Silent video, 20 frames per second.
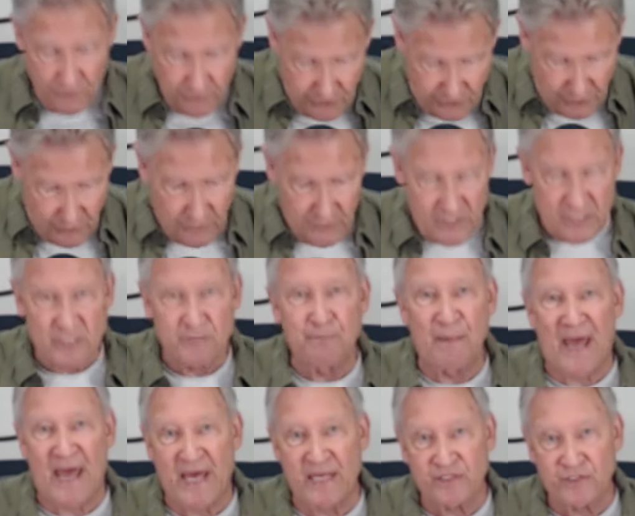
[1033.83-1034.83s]
to this
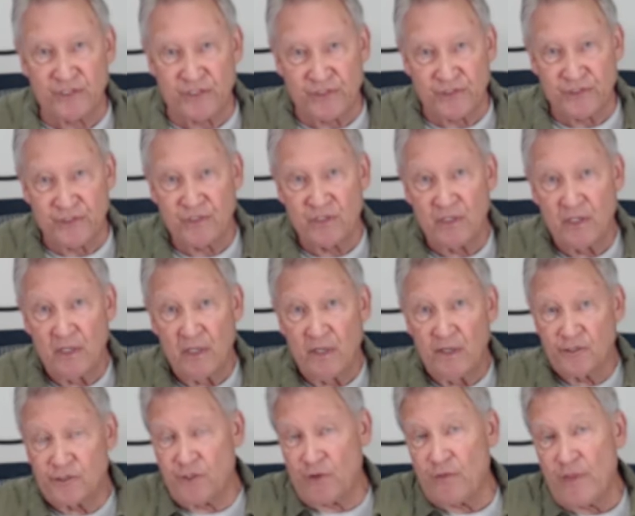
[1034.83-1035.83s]
passage
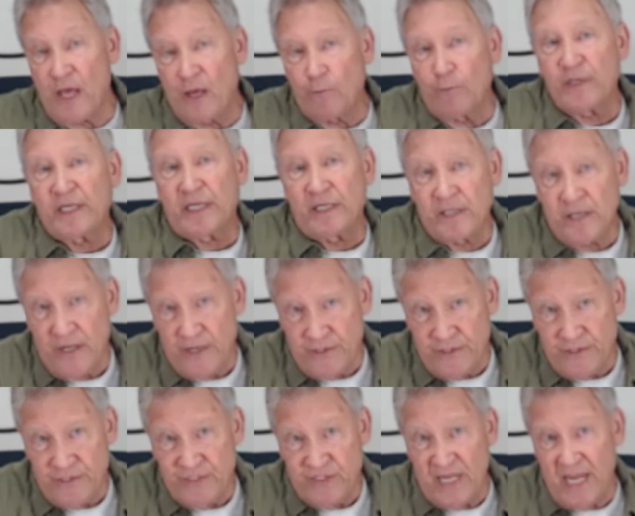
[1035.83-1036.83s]
so that we could
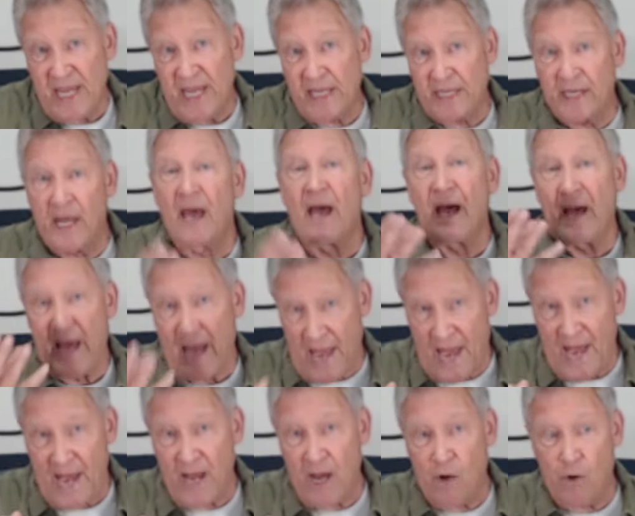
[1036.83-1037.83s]
understand
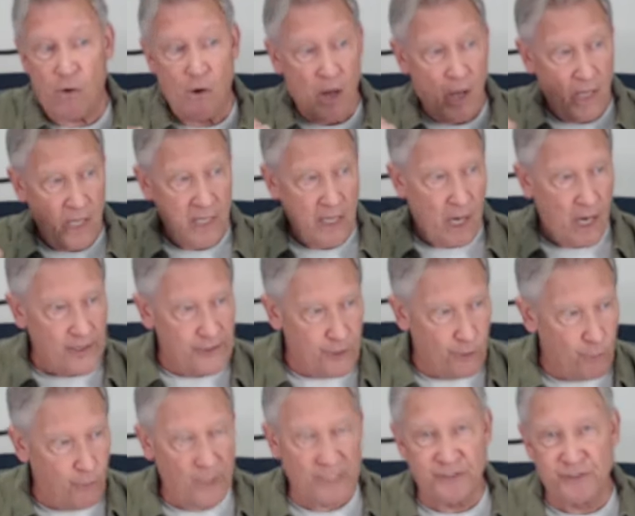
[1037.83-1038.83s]
how under
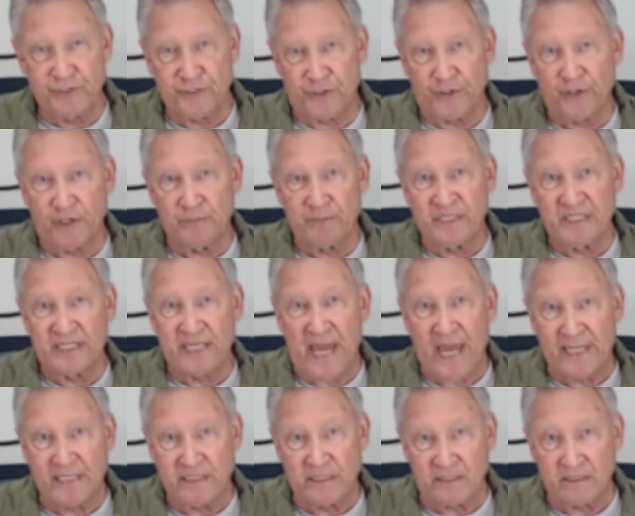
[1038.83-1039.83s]
what
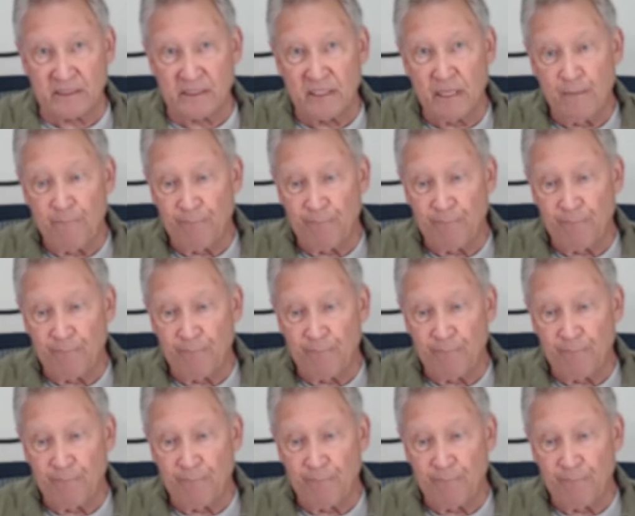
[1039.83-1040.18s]
circumstances